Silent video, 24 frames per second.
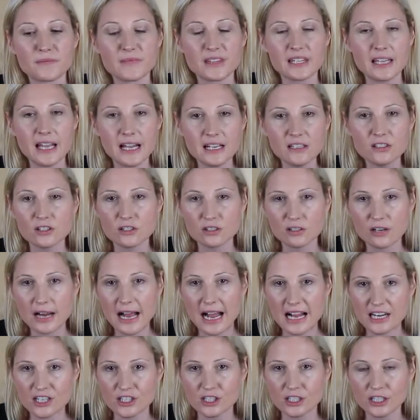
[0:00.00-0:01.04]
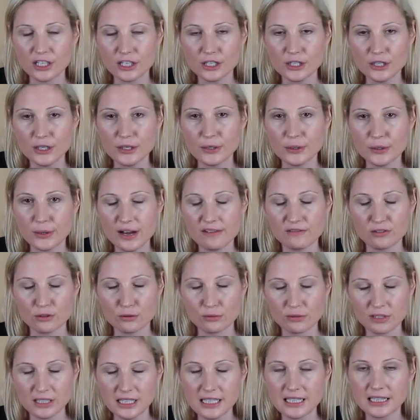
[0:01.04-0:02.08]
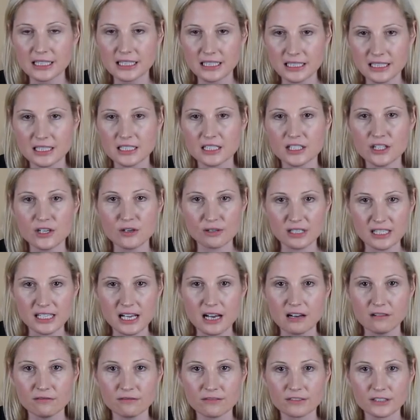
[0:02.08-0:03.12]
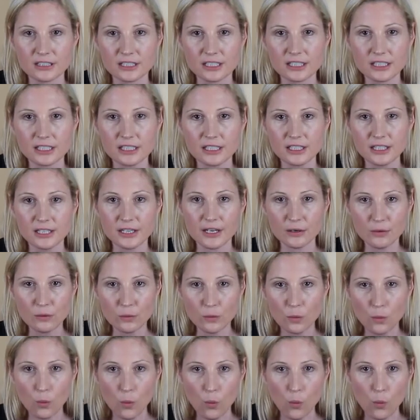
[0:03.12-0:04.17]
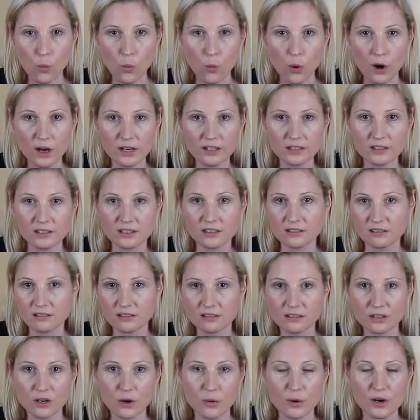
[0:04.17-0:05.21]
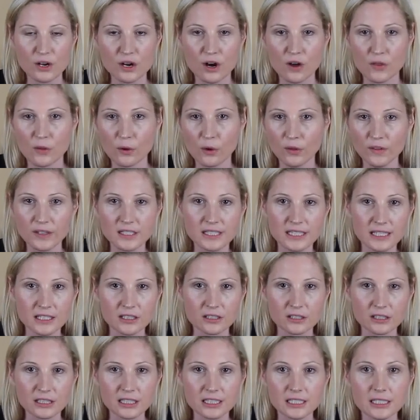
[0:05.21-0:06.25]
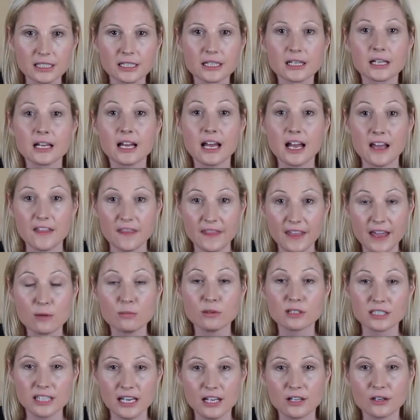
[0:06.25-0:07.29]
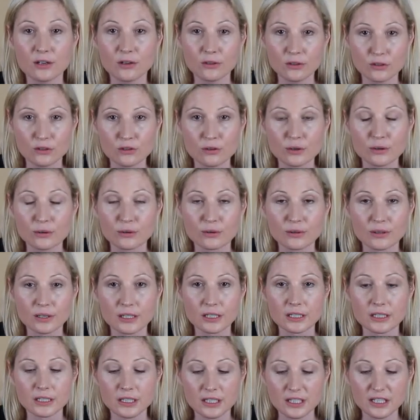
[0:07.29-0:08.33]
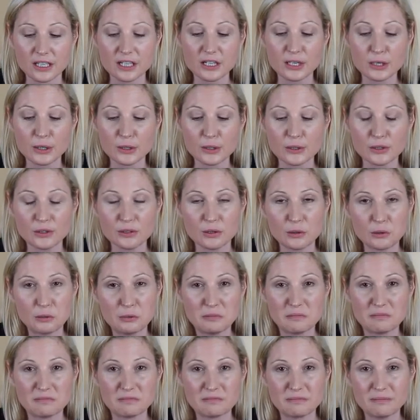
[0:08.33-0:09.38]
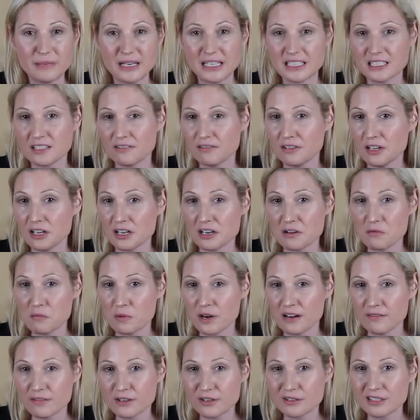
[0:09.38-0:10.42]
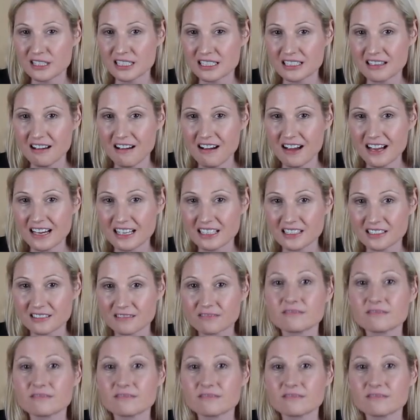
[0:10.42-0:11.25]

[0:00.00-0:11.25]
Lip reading: The answers are actually in you. You have to really listen to yourself. What's going on, all the signals, and they will tell you the truth. So, best of luck on whatever you decide.